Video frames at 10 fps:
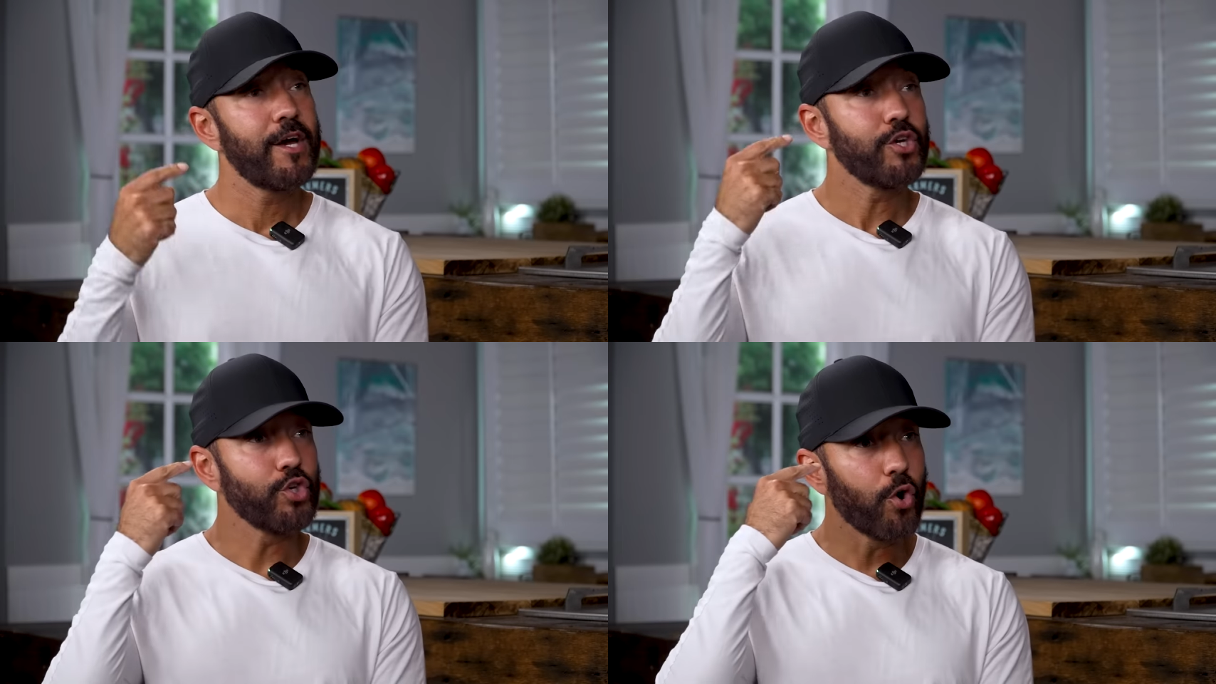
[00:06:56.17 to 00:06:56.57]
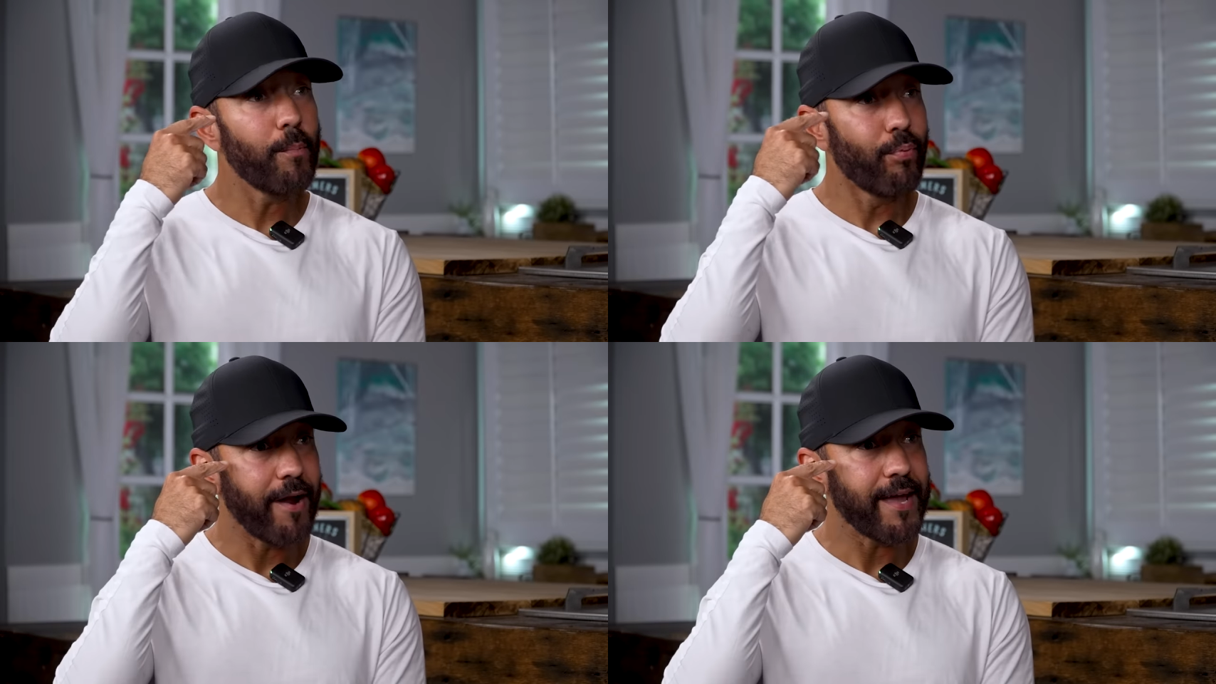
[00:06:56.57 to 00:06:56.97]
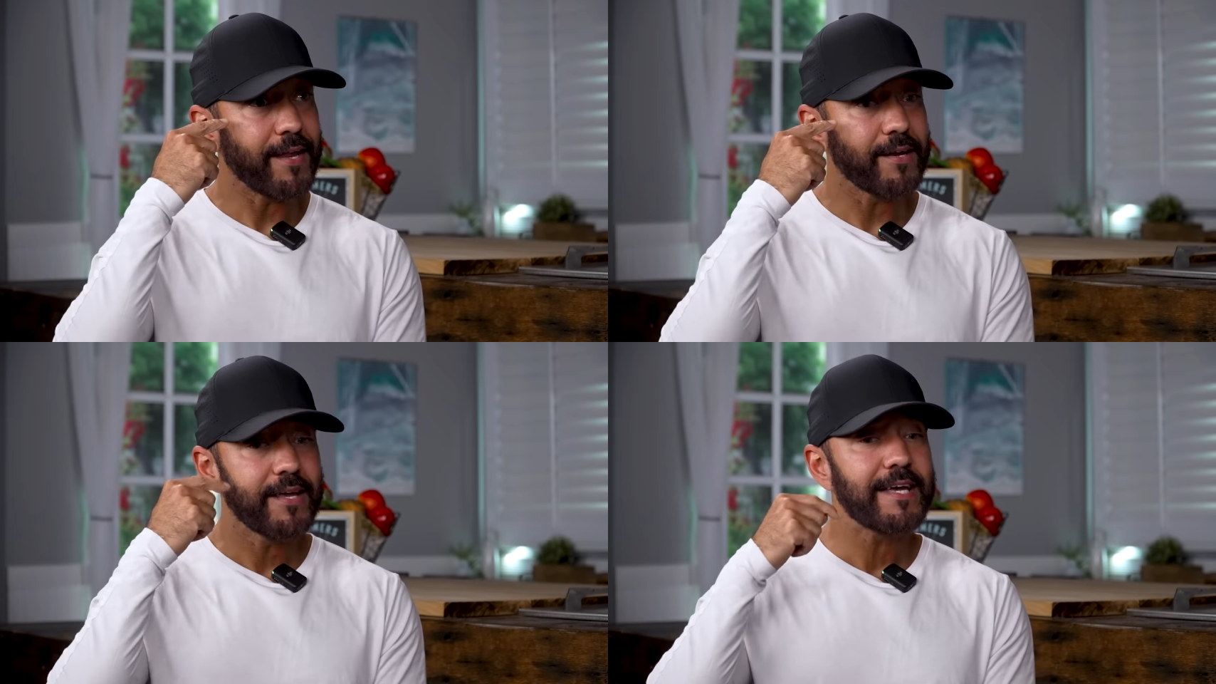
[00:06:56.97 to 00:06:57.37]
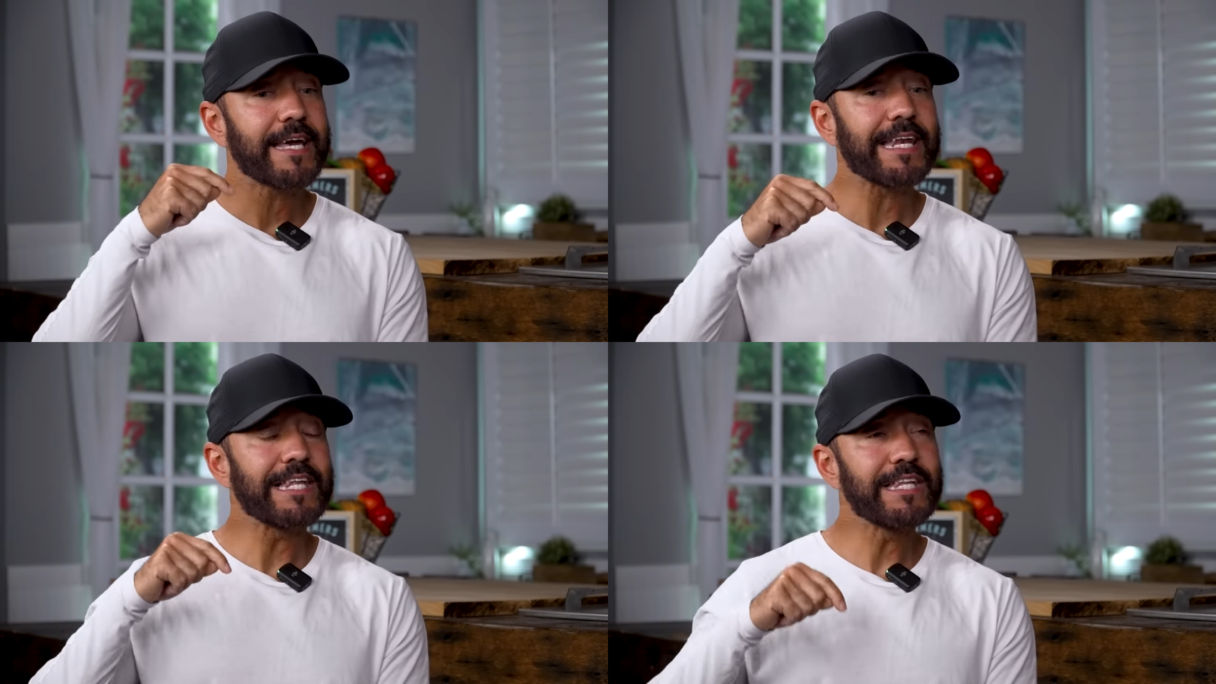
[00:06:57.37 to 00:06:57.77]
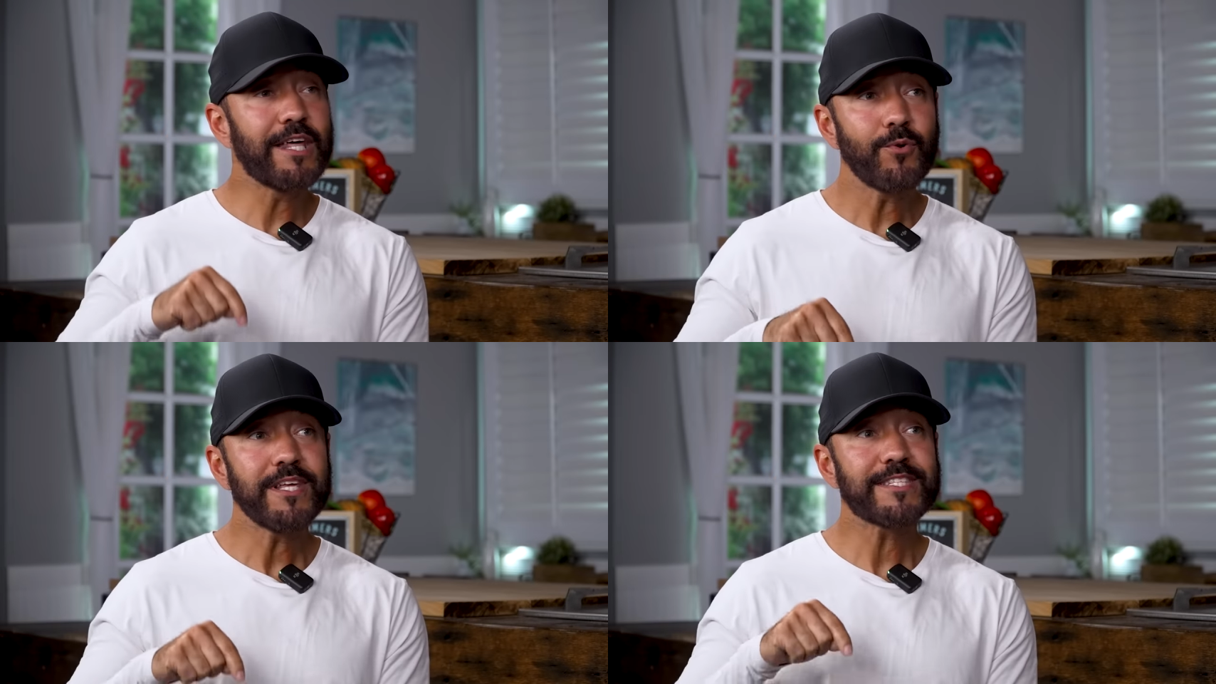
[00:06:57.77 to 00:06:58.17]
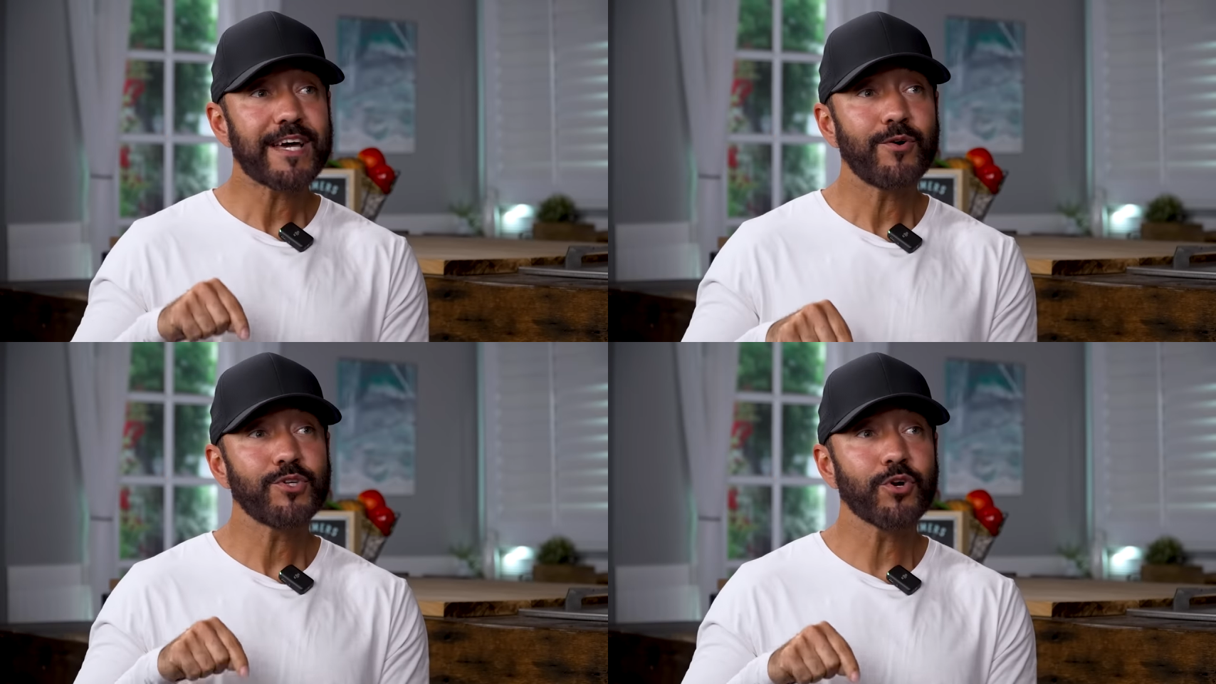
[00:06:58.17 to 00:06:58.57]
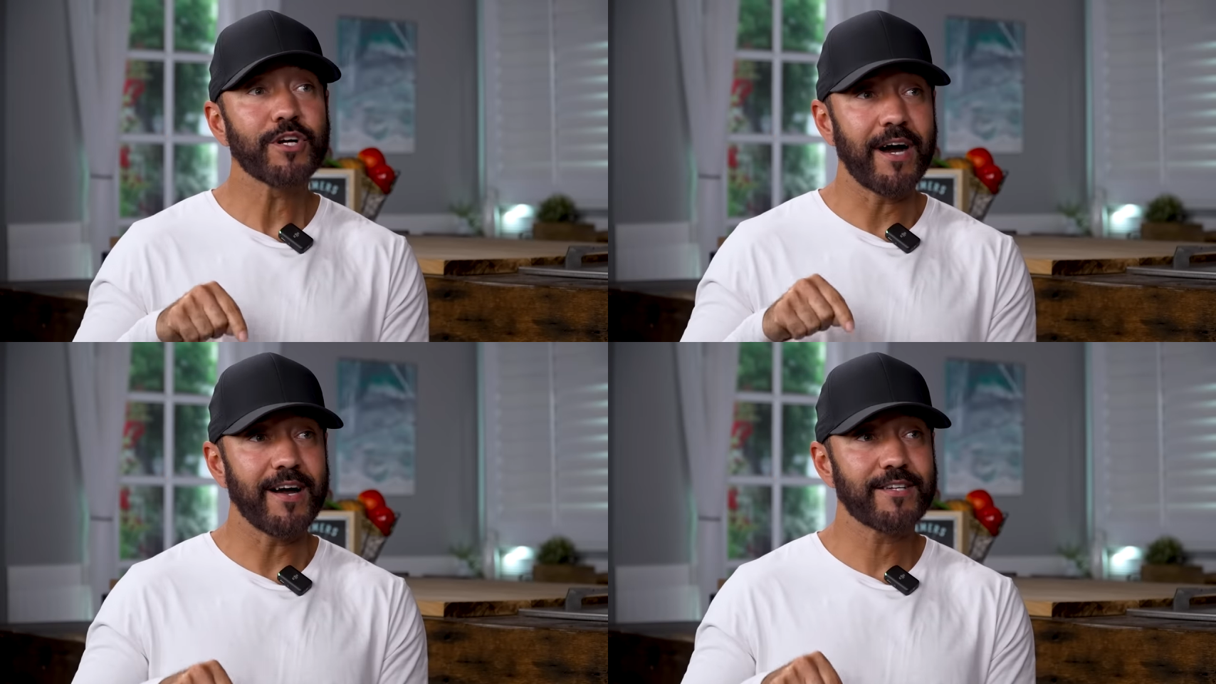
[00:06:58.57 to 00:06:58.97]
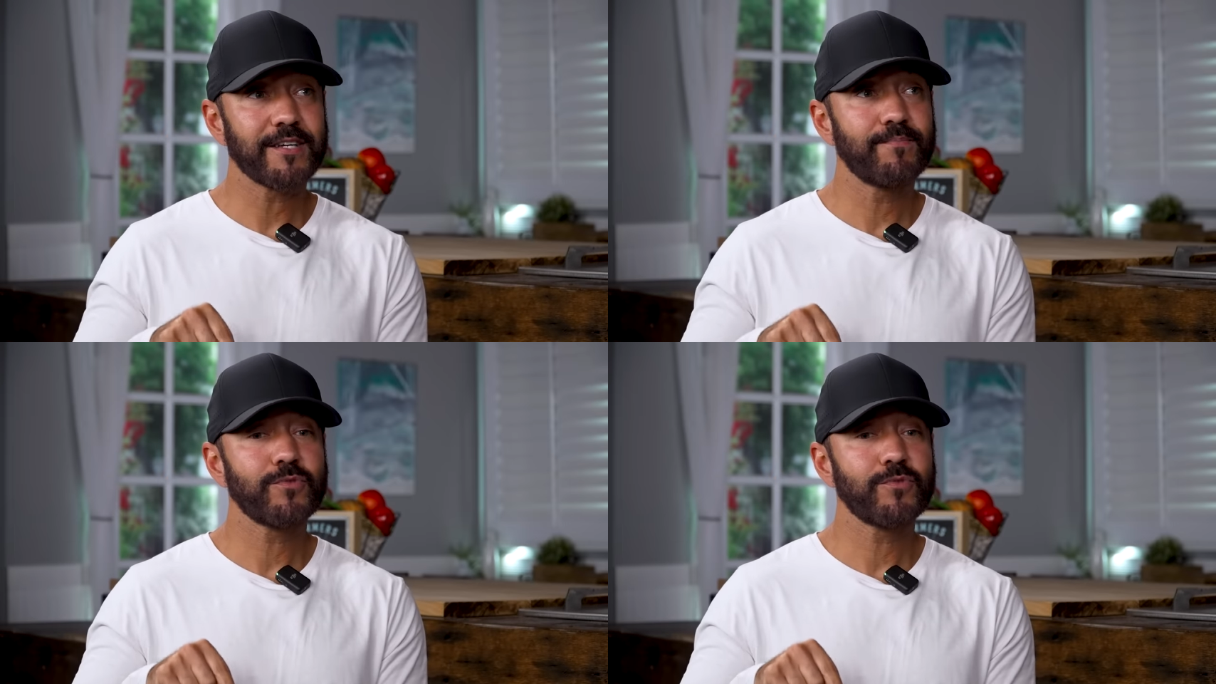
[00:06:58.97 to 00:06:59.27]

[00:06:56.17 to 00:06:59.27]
your brain could literally tell your gut